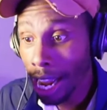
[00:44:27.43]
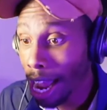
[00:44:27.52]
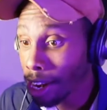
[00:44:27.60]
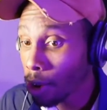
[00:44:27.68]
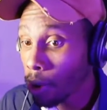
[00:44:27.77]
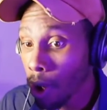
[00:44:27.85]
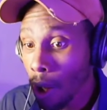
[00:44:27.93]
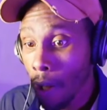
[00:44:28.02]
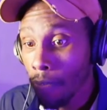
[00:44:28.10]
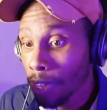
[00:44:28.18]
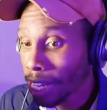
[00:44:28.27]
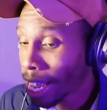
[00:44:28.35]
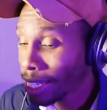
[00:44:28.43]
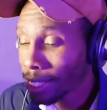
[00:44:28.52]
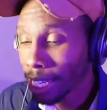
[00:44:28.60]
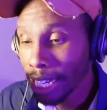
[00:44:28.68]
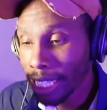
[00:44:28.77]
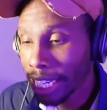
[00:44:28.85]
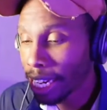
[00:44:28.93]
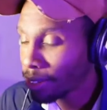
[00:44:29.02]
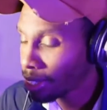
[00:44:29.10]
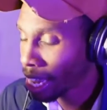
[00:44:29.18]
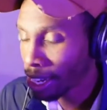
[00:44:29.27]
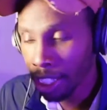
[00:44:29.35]
I know, the Kansas City
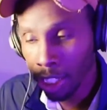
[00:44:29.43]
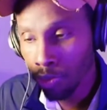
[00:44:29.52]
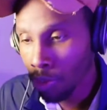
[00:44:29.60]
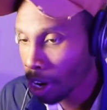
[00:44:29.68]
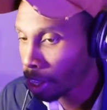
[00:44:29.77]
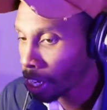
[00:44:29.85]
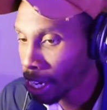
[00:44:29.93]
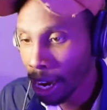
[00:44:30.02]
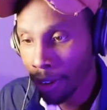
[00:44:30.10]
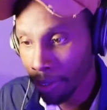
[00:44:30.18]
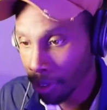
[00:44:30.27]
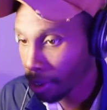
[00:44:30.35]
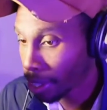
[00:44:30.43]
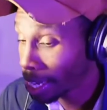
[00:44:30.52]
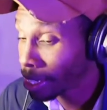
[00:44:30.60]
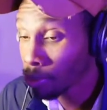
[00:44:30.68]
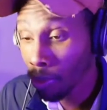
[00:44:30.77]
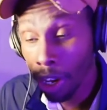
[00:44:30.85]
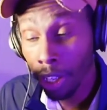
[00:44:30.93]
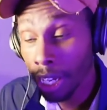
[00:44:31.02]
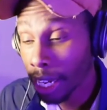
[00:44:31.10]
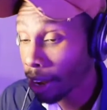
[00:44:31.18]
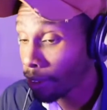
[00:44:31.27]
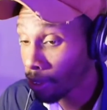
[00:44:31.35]
Chiefs, they just rarely cover. They just rarely
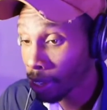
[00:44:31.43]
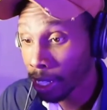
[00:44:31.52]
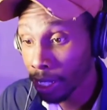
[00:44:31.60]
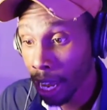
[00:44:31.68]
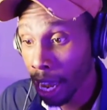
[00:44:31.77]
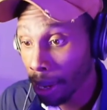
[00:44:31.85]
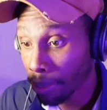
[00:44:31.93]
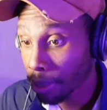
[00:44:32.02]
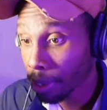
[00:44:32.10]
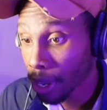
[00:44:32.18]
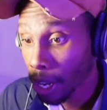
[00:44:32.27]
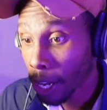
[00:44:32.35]
cover in these games.